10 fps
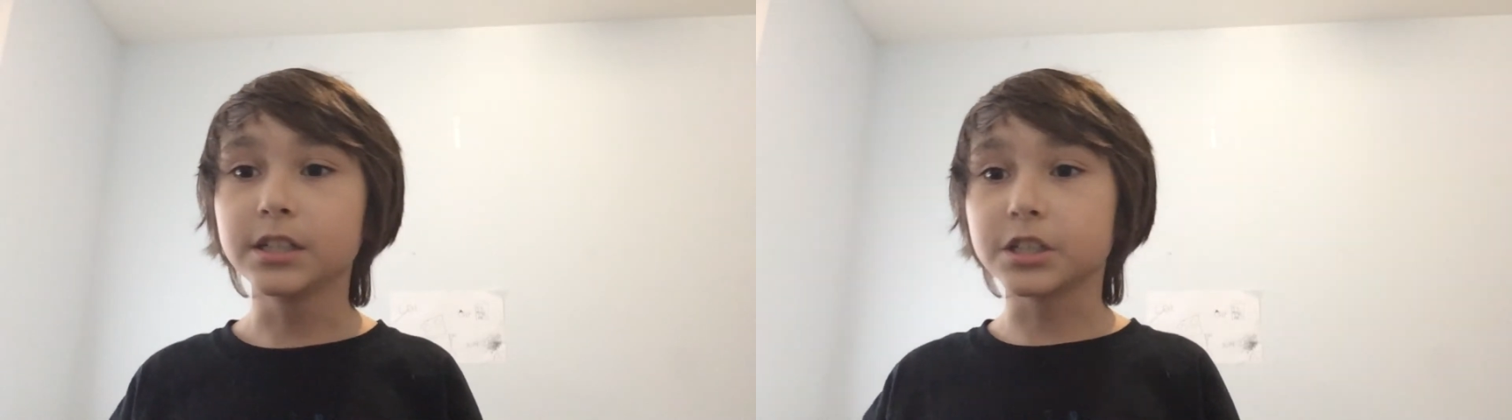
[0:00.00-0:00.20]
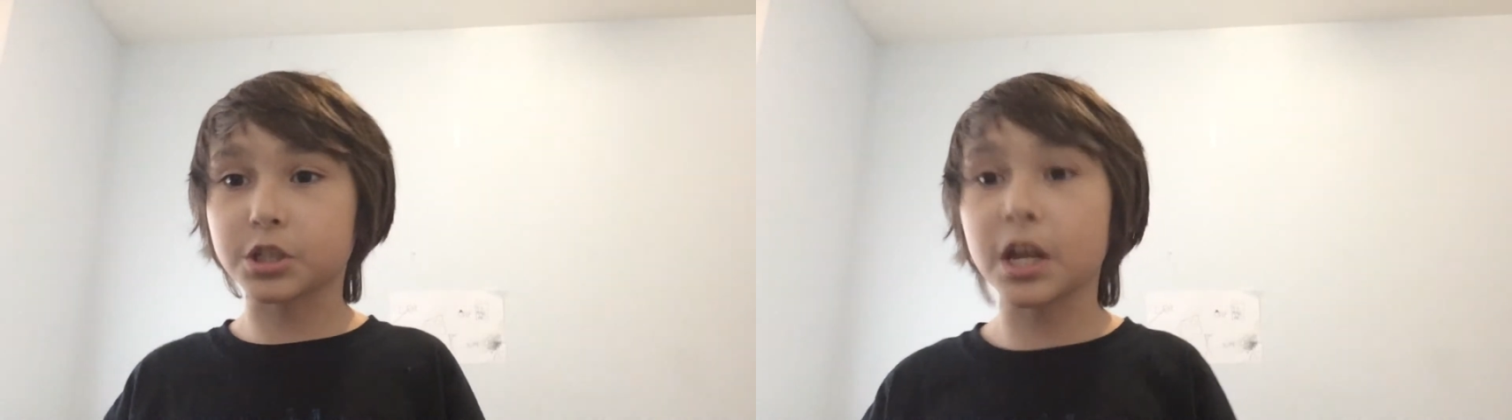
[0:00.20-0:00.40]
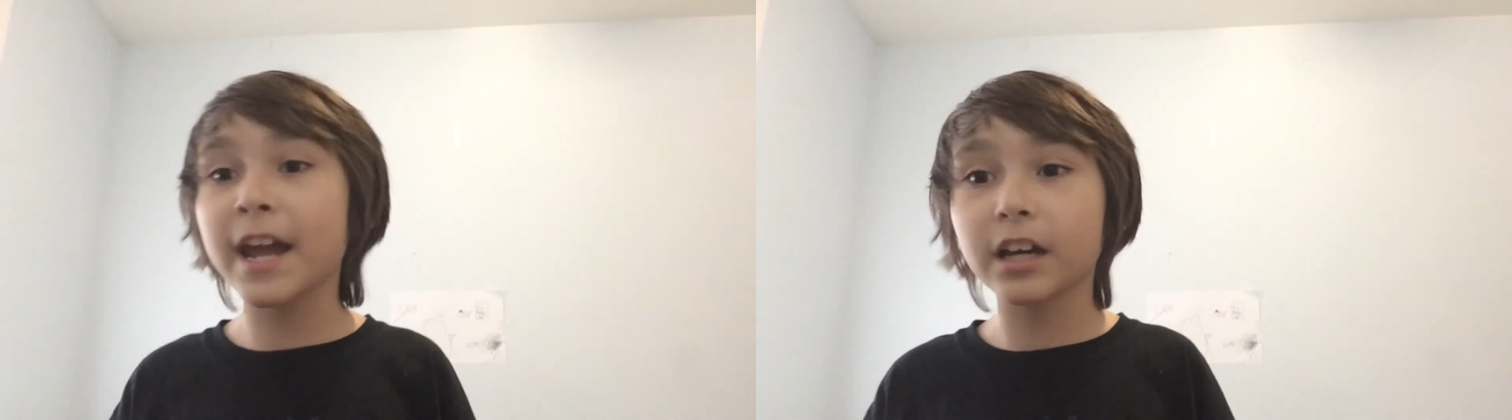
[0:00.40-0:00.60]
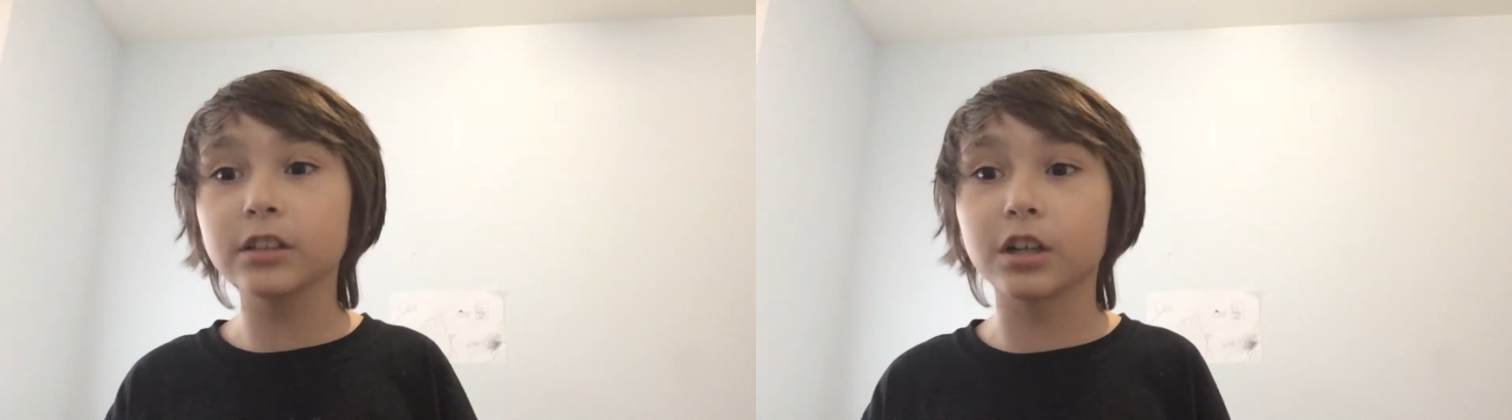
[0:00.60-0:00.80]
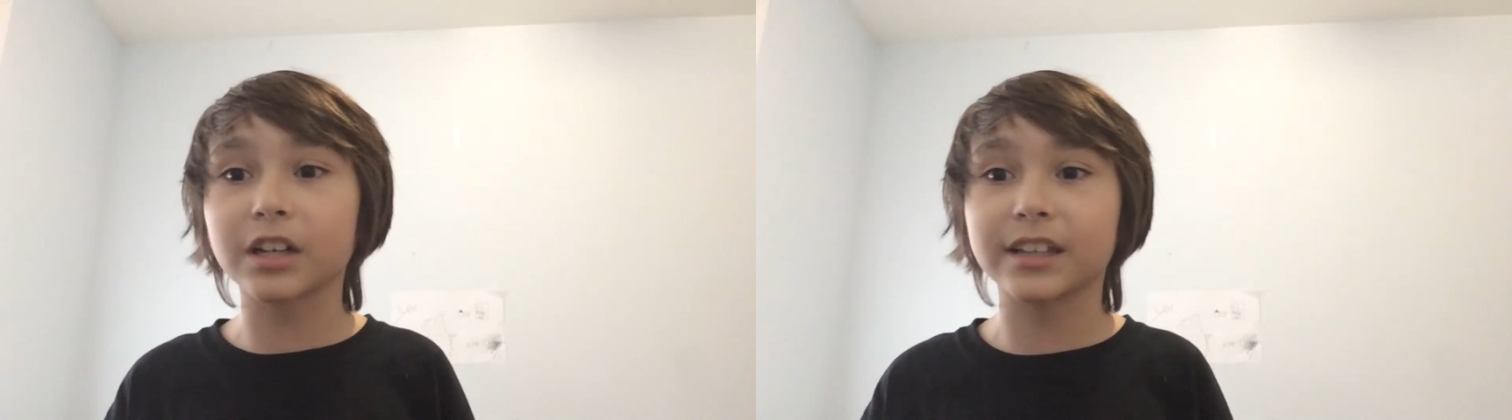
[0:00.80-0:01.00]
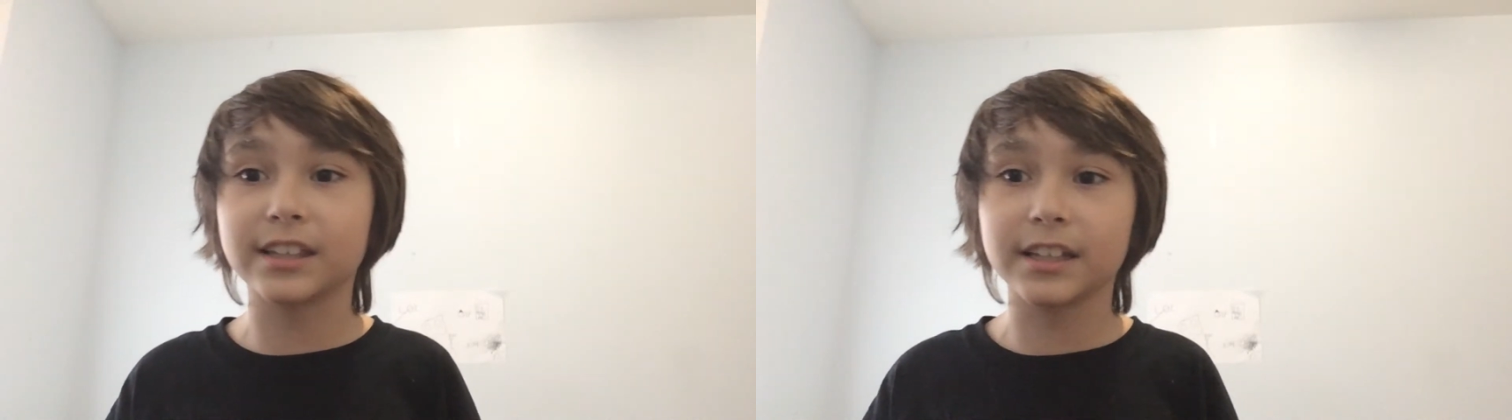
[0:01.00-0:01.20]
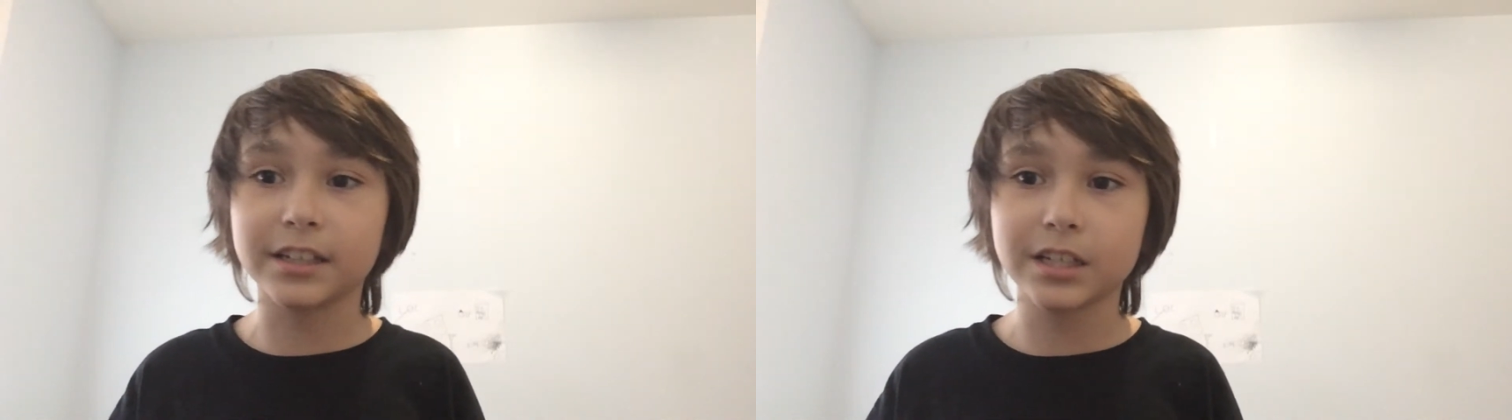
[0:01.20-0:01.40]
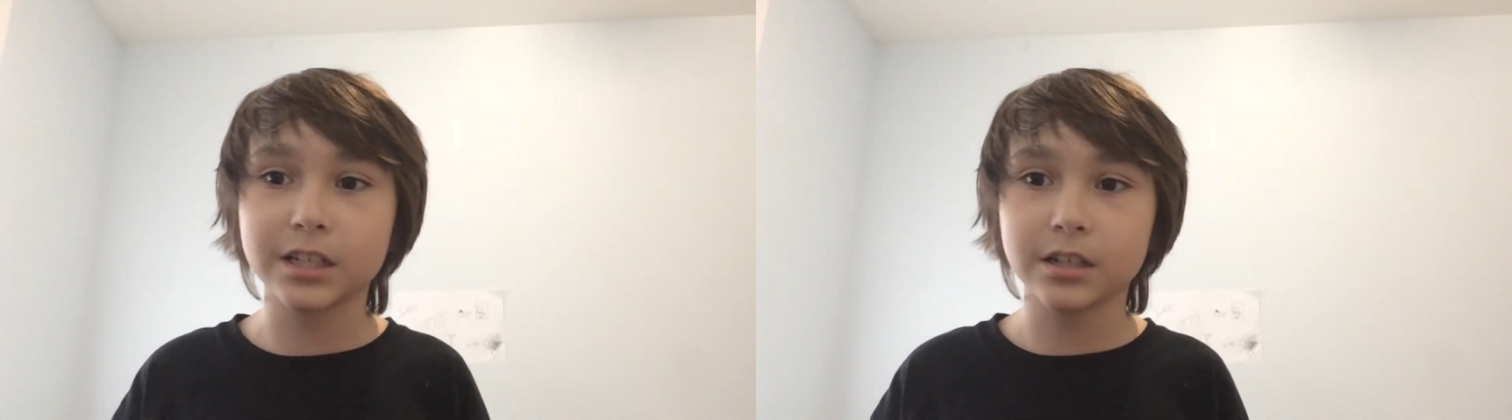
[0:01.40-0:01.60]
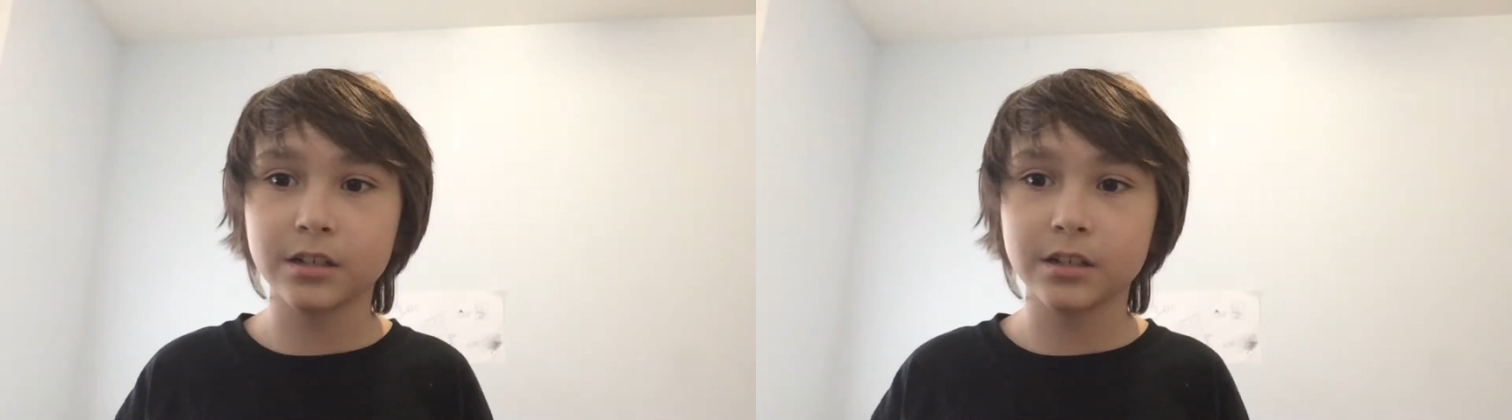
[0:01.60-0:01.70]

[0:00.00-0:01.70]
Just take a look at this.